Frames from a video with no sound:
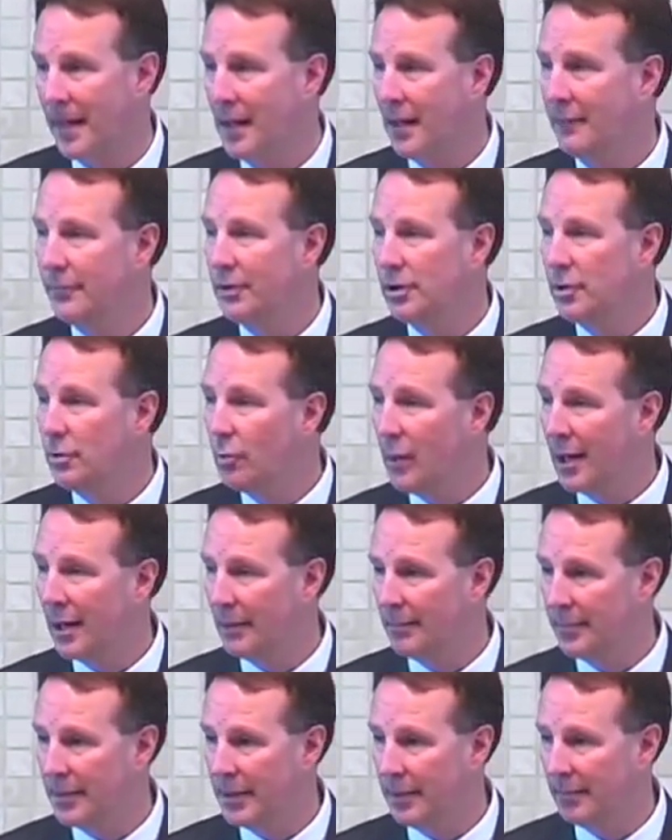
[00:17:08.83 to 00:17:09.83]
If you want
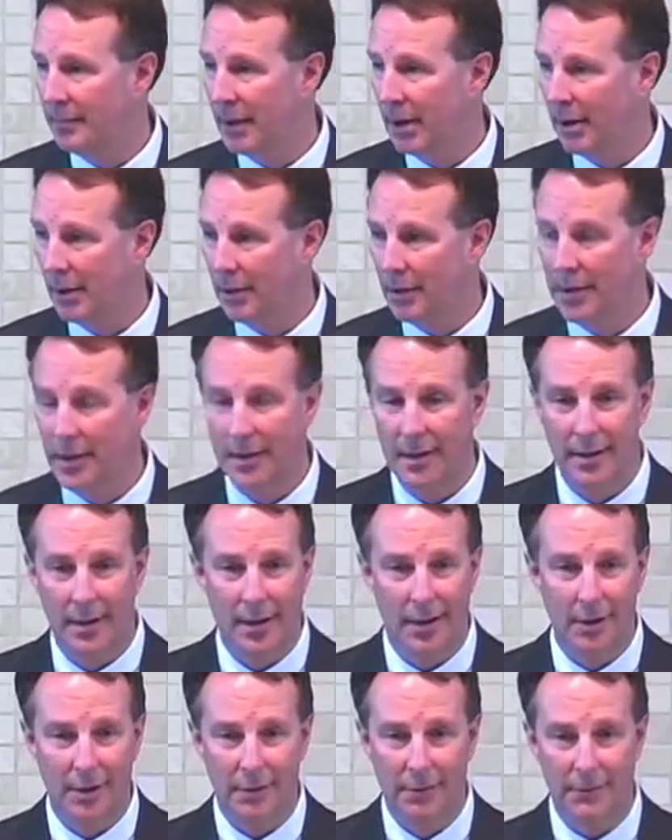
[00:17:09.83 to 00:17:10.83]
to be a part
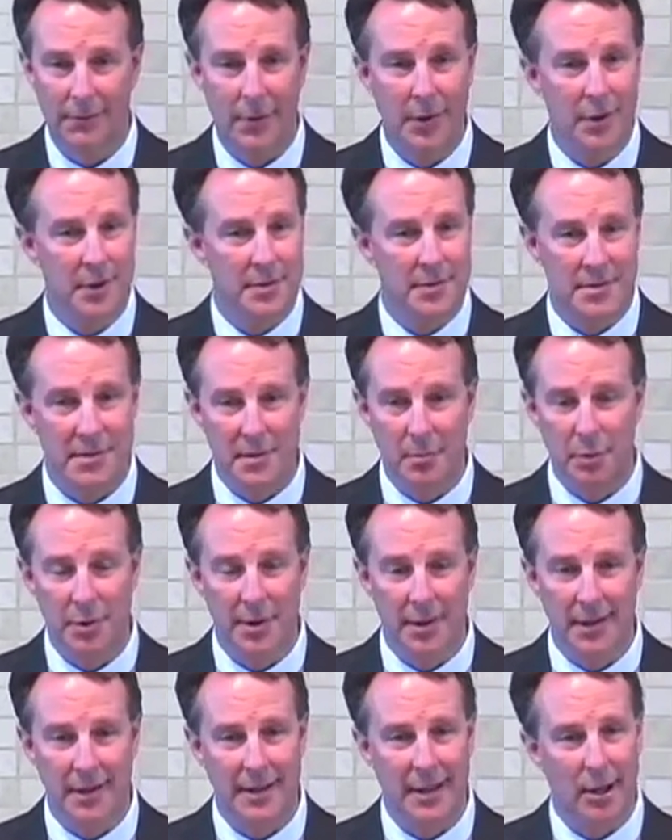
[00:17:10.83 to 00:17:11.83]
of someone
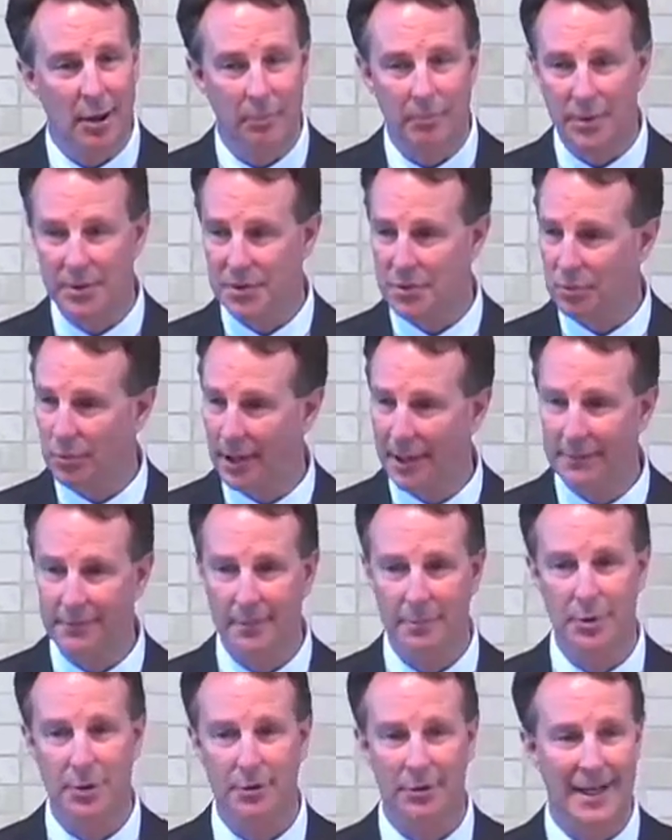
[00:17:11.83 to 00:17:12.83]
that can help us right
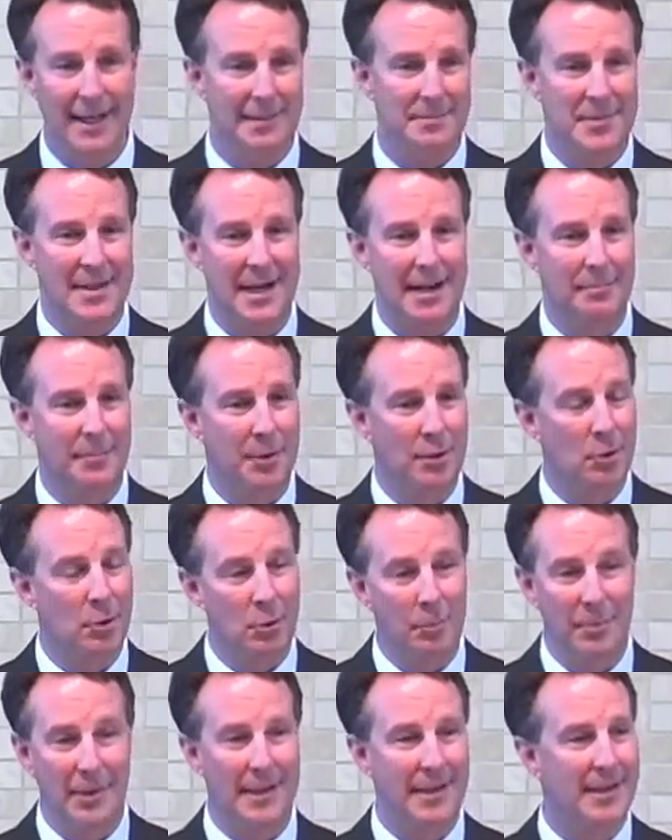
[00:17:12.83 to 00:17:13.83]
from your laptop at
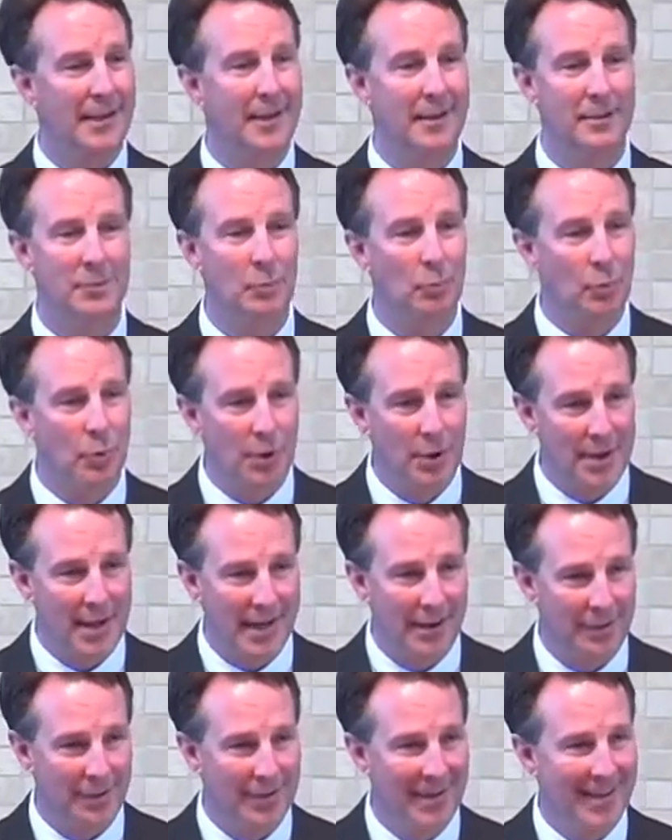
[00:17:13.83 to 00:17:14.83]
home by getting the word
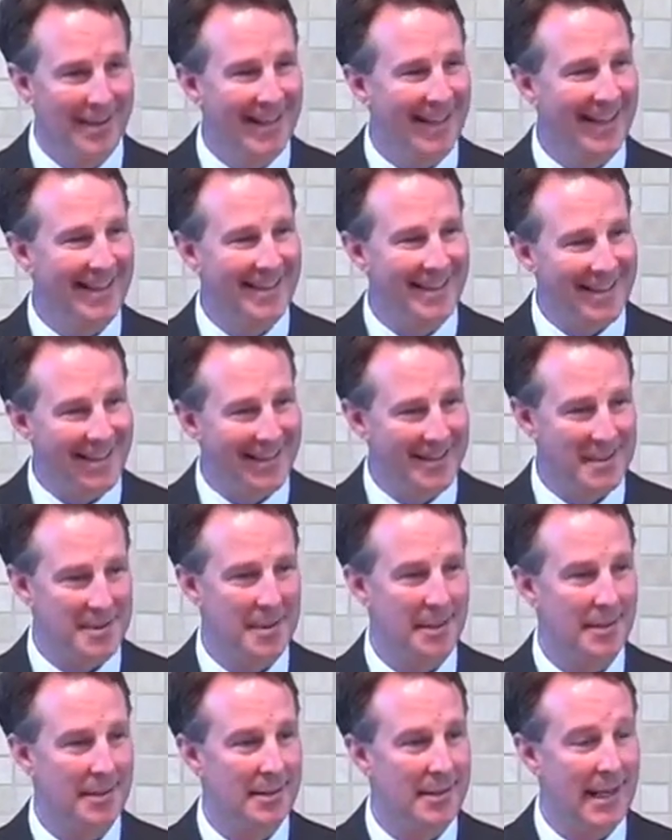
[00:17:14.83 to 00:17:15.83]
out and things
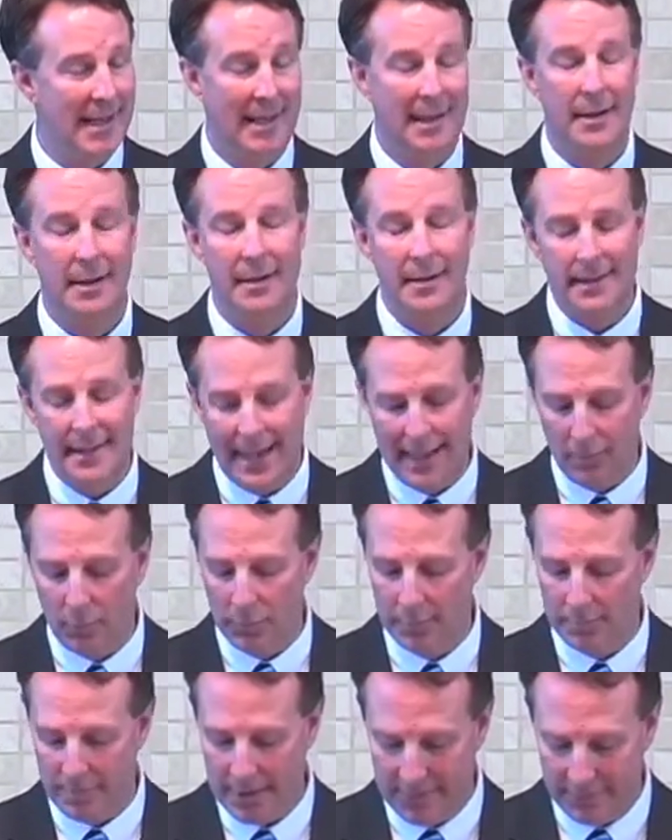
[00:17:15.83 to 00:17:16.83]
like that, that
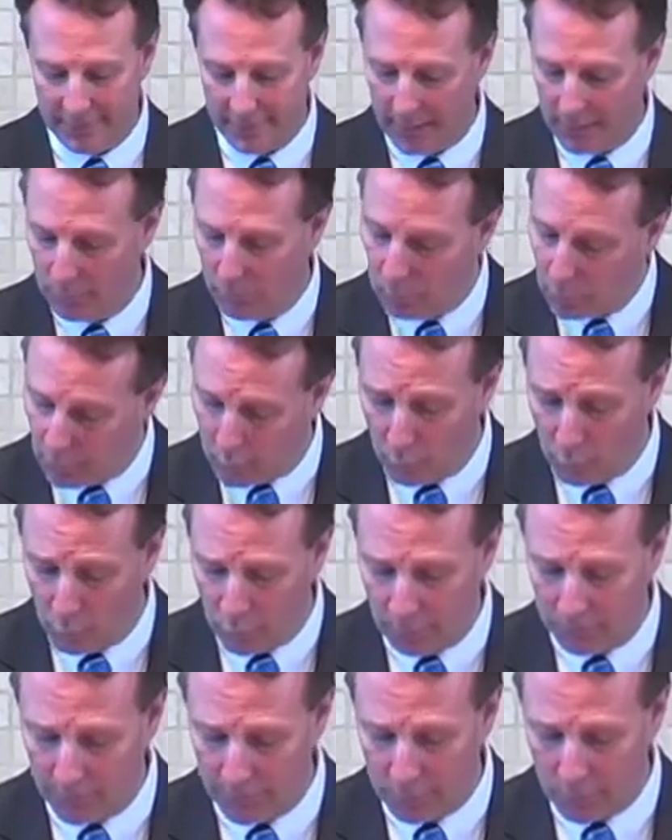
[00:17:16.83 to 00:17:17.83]
would be very
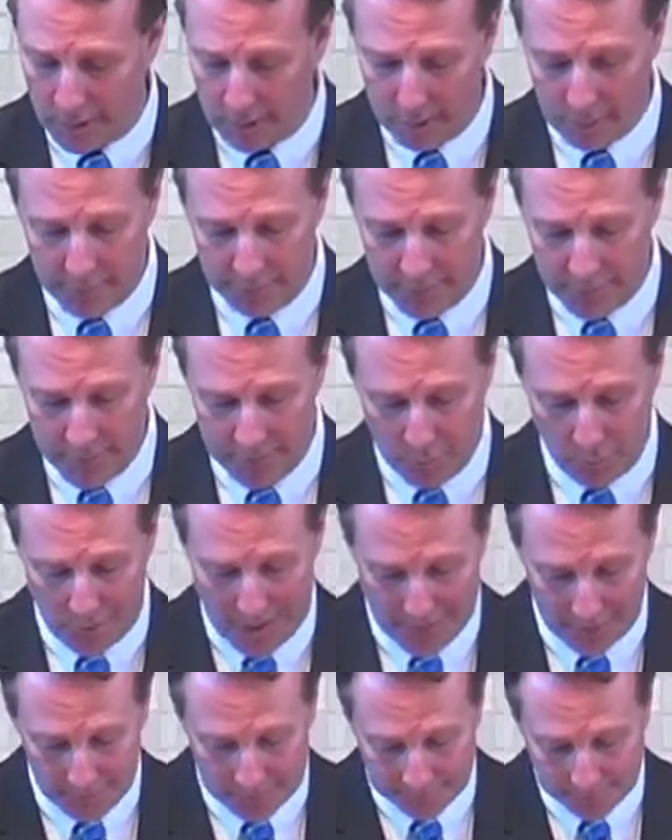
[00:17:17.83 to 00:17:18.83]
warmly welcomed as
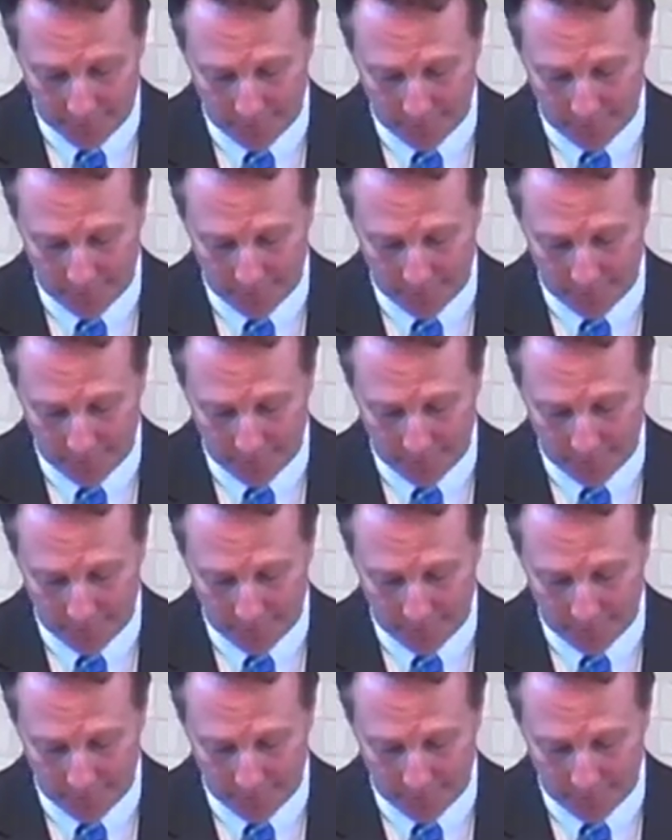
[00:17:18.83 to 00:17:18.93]
well.